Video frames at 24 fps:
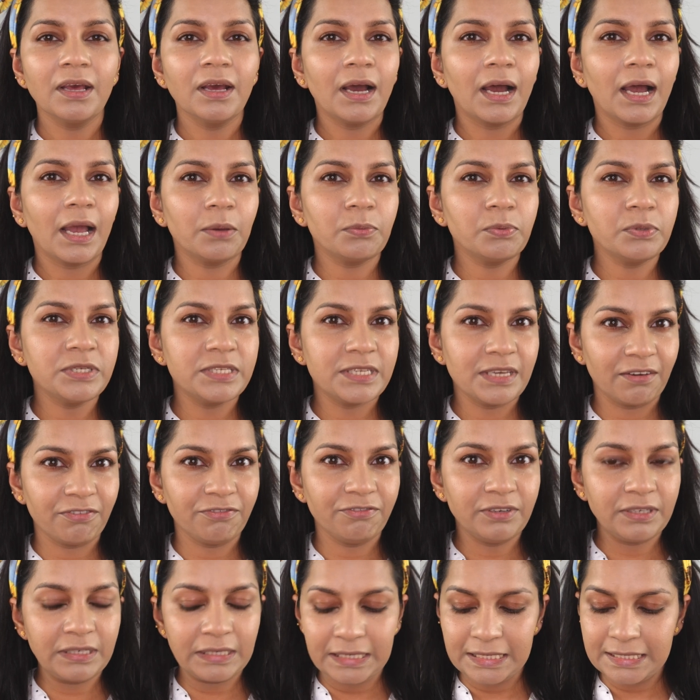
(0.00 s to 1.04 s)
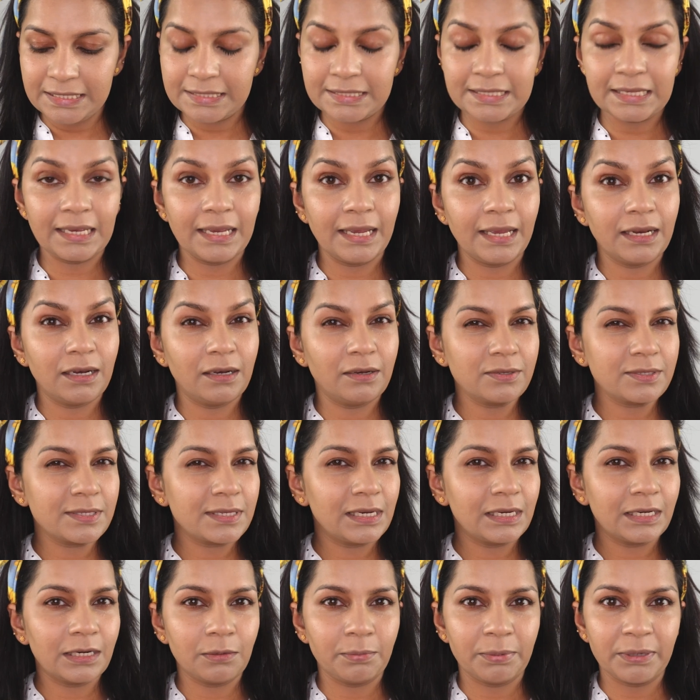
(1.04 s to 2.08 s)
I would definitely say it looks a
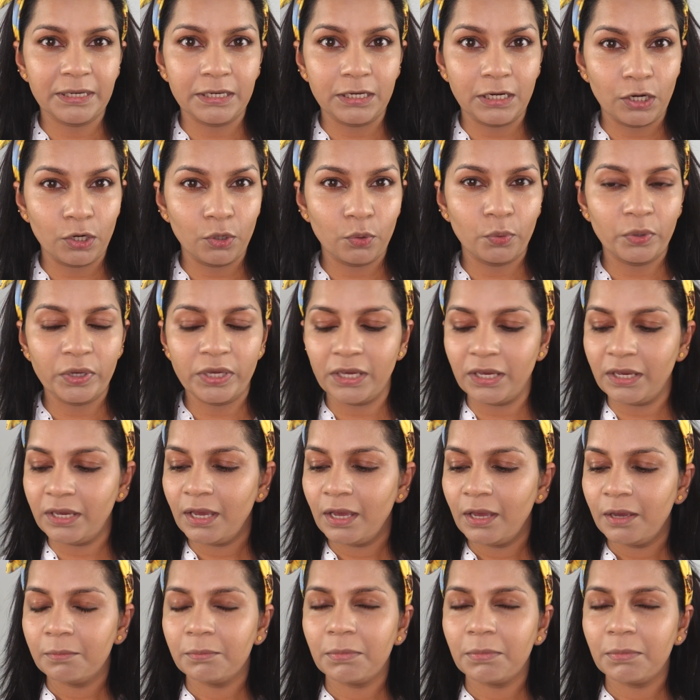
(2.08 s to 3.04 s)
little bit glowy,